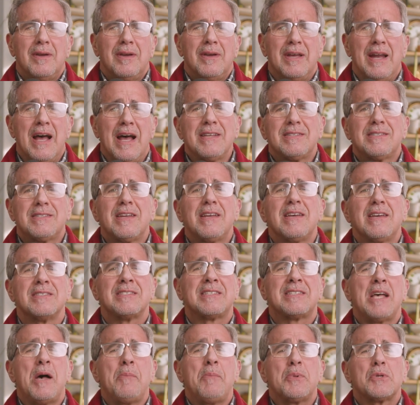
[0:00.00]
And on
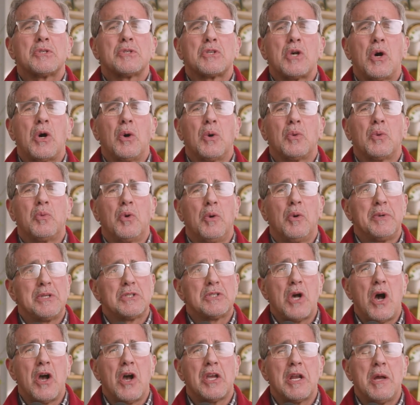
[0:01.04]
today's episode, we'll be
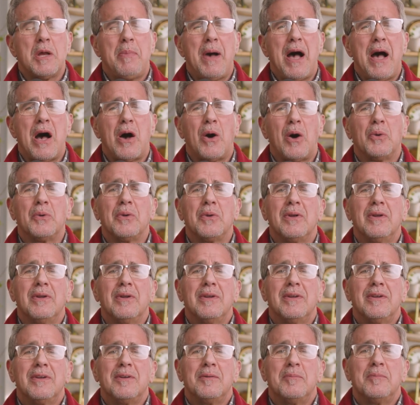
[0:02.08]
talking about
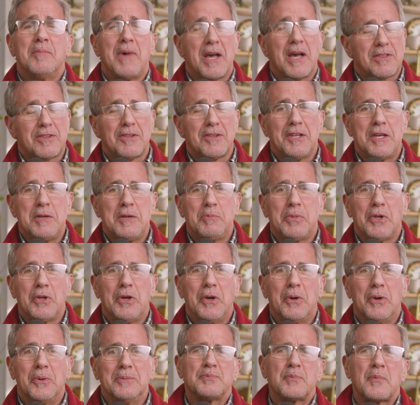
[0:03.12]
methylene
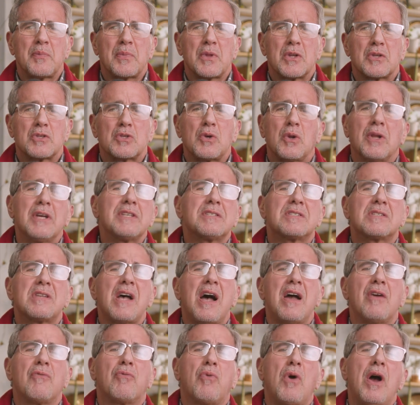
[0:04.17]
blue. So let's
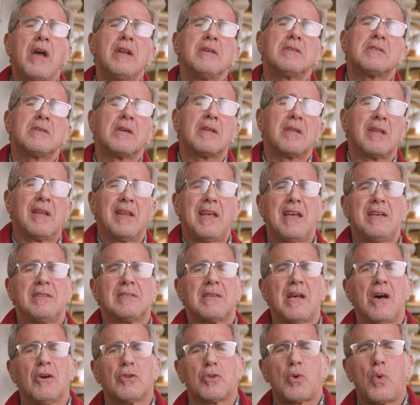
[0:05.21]
dive right into
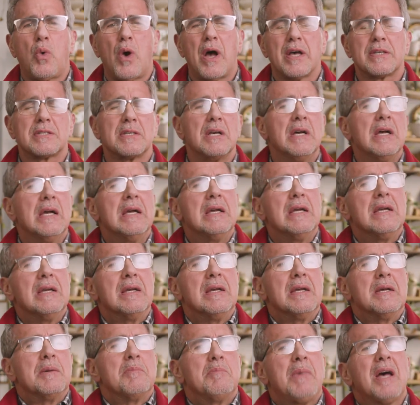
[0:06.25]
today's health quest.
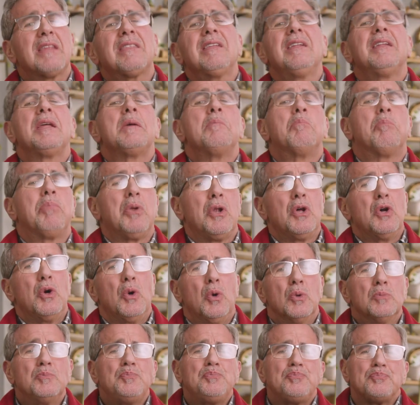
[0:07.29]
Methylene
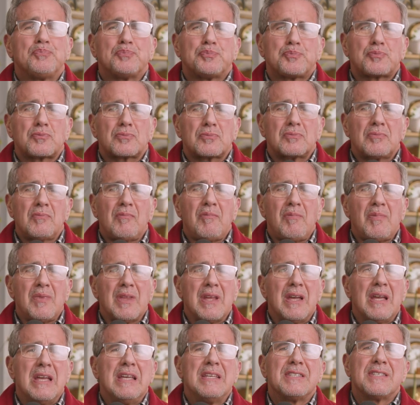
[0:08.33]
blue
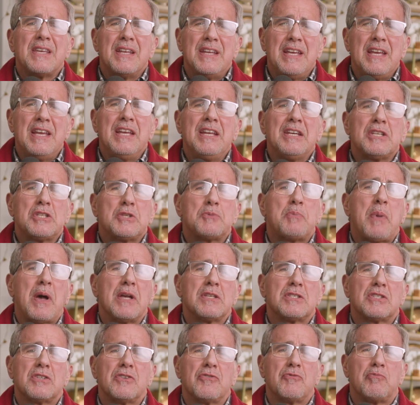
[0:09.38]
is an
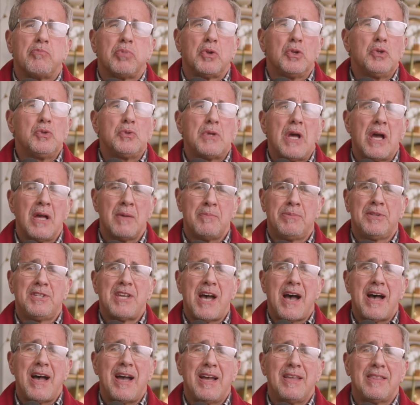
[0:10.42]
inexpensive blue
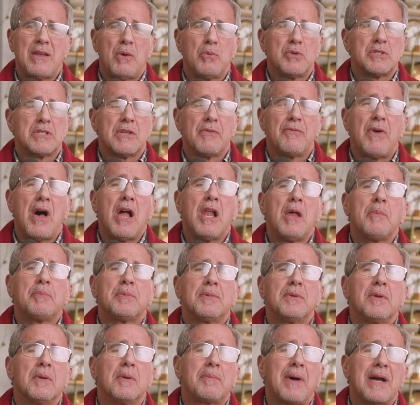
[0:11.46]
dye that was
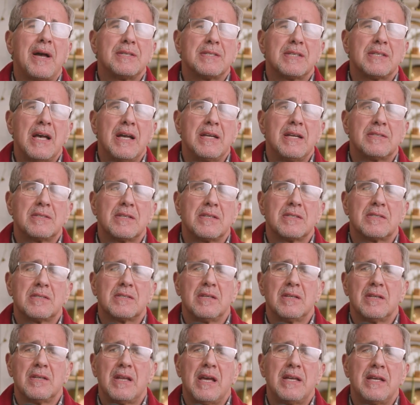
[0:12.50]
developed by scientists
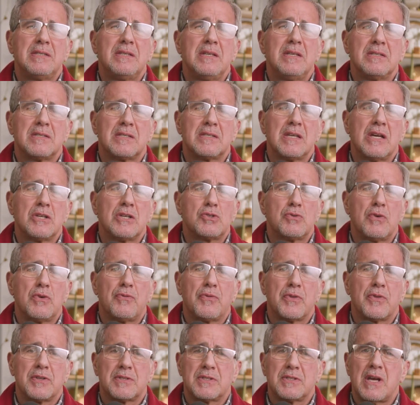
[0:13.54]
in the 19th century
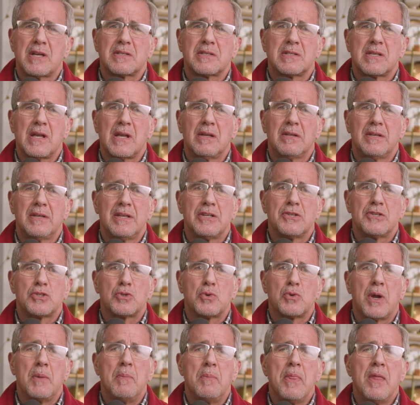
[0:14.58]
for the textile
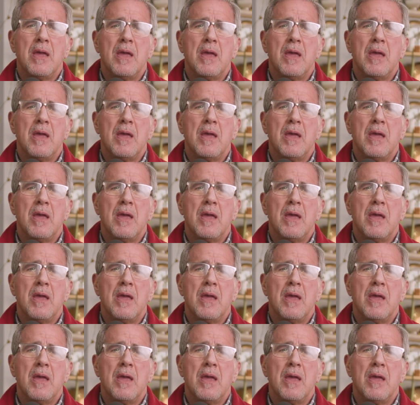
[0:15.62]
industry.